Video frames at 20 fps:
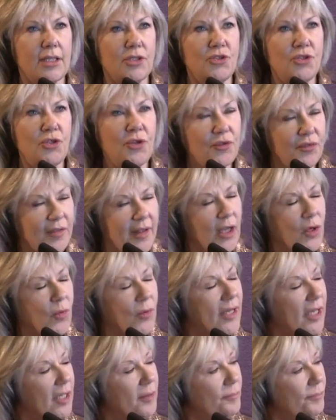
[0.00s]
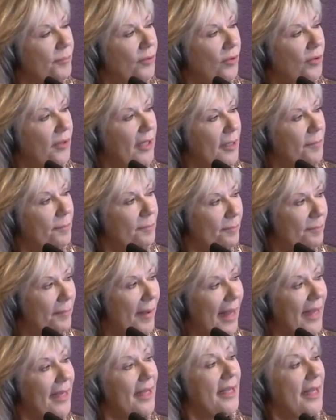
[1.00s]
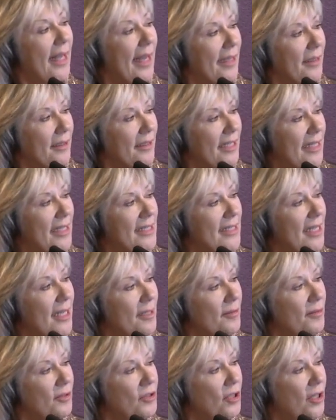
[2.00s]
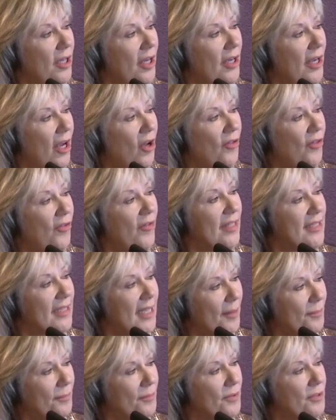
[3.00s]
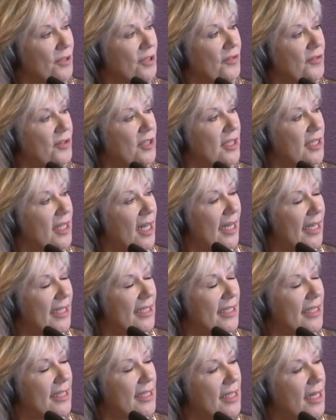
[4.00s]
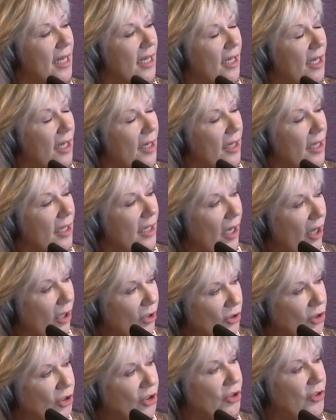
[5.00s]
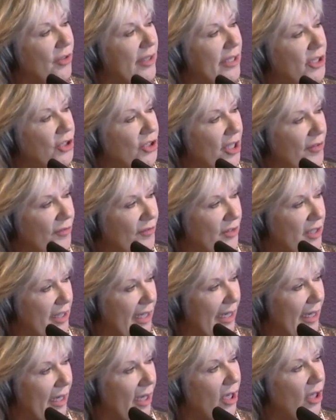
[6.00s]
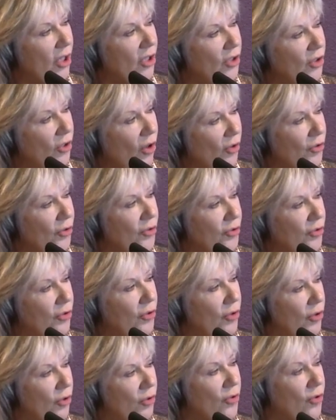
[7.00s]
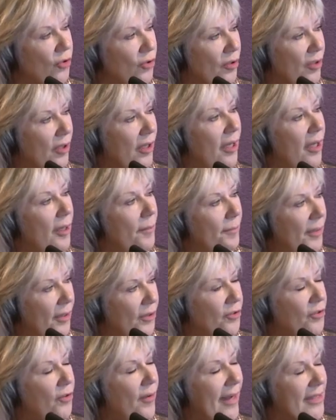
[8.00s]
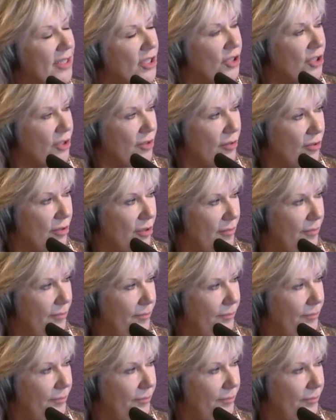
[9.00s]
Do you think we can pull it back again? Are there examples of societies culturally shifting, not through law, but through attitude?